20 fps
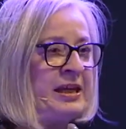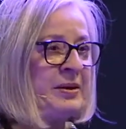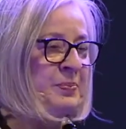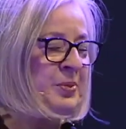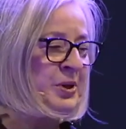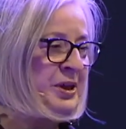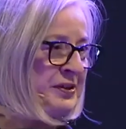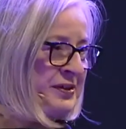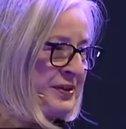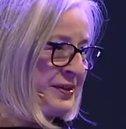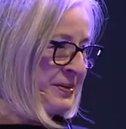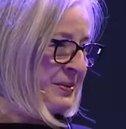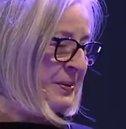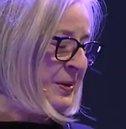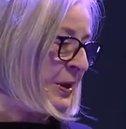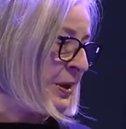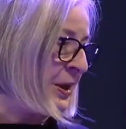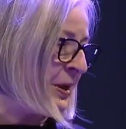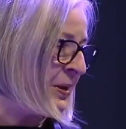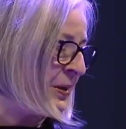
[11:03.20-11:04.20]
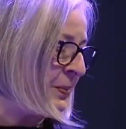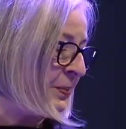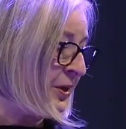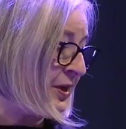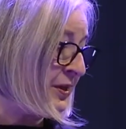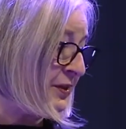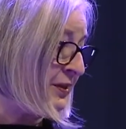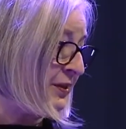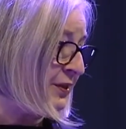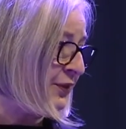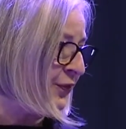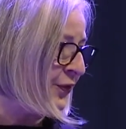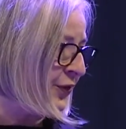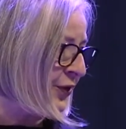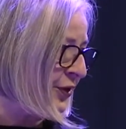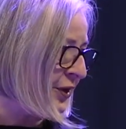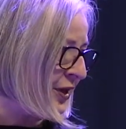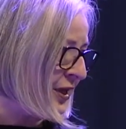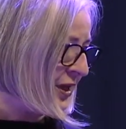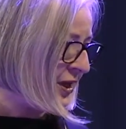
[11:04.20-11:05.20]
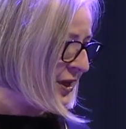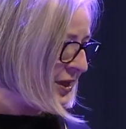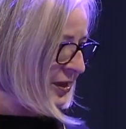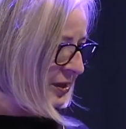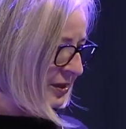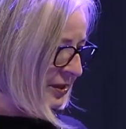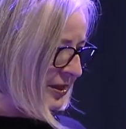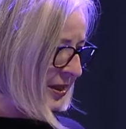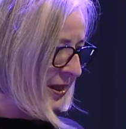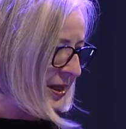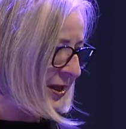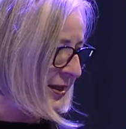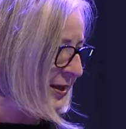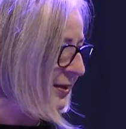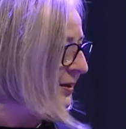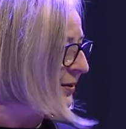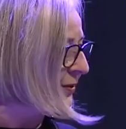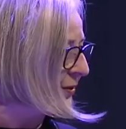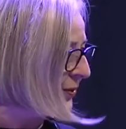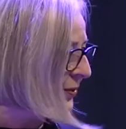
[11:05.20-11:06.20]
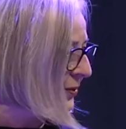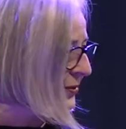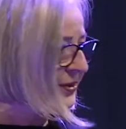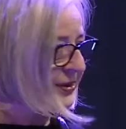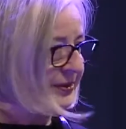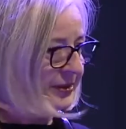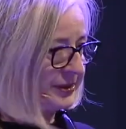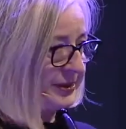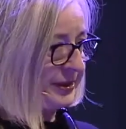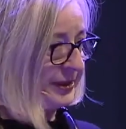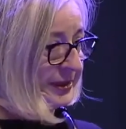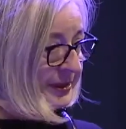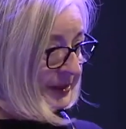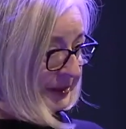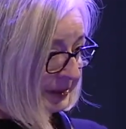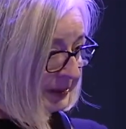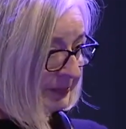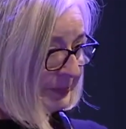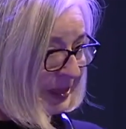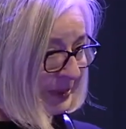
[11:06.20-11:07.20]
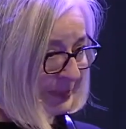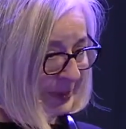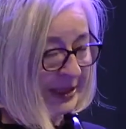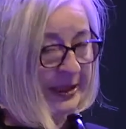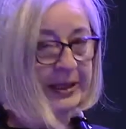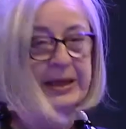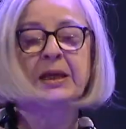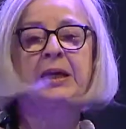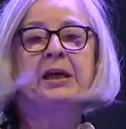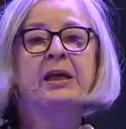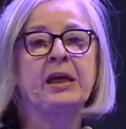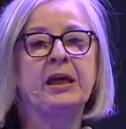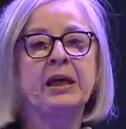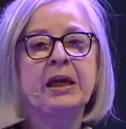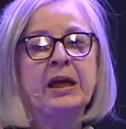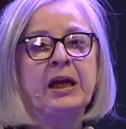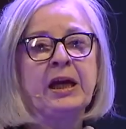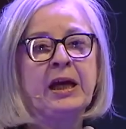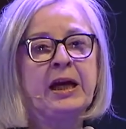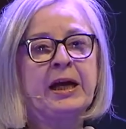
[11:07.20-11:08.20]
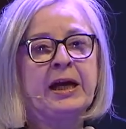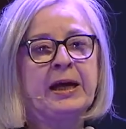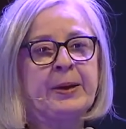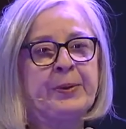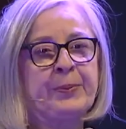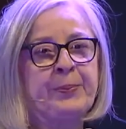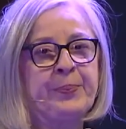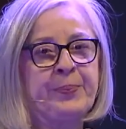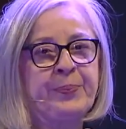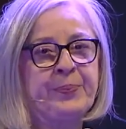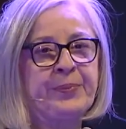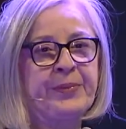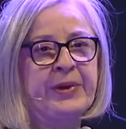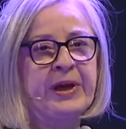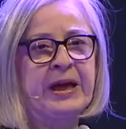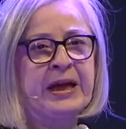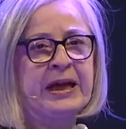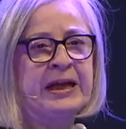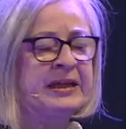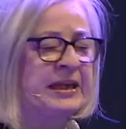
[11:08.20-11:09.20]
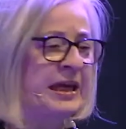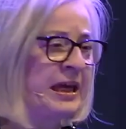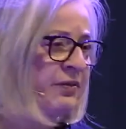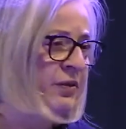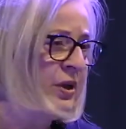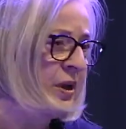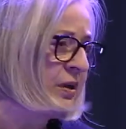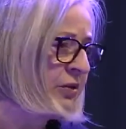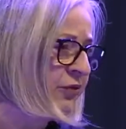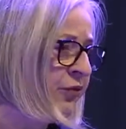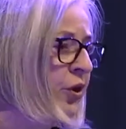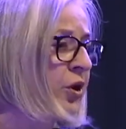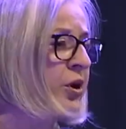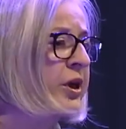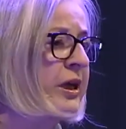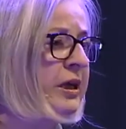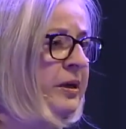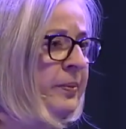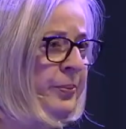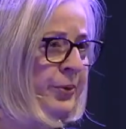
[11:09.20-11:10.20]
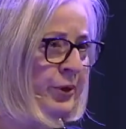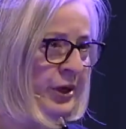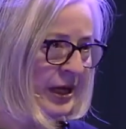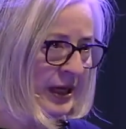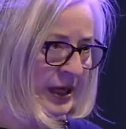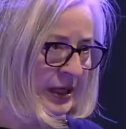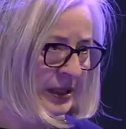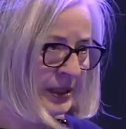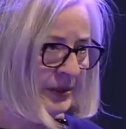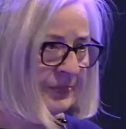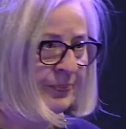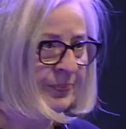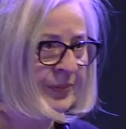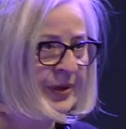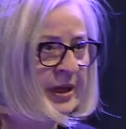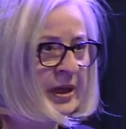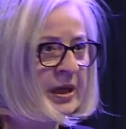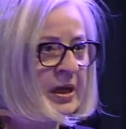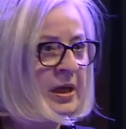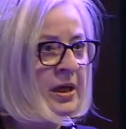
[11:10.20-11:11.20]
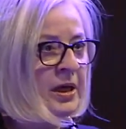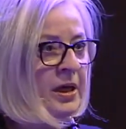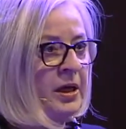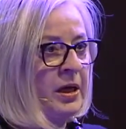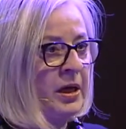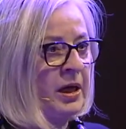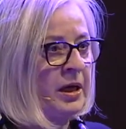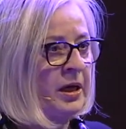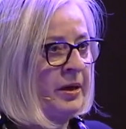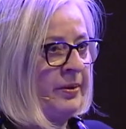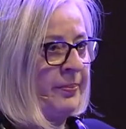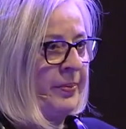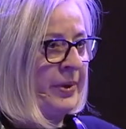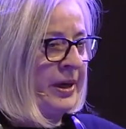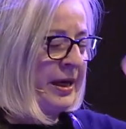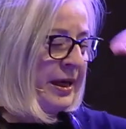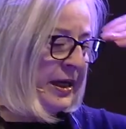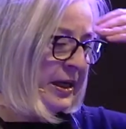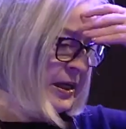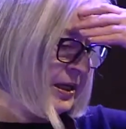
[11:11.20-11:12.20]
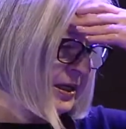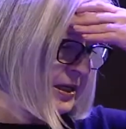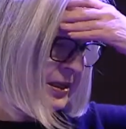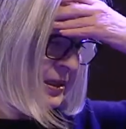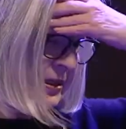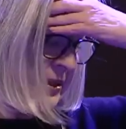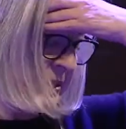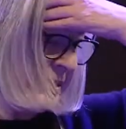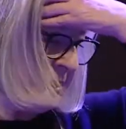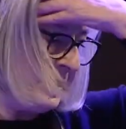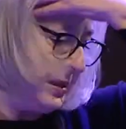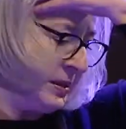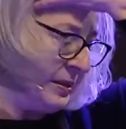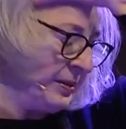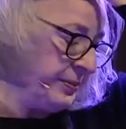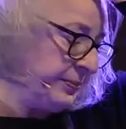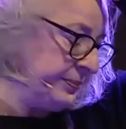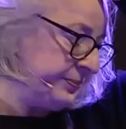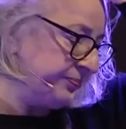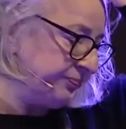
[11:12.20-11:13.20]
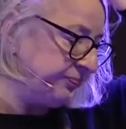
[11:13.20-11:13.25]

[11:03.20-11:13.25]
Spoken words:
presents for a designer who's got a baby. I gave a 4-year break. The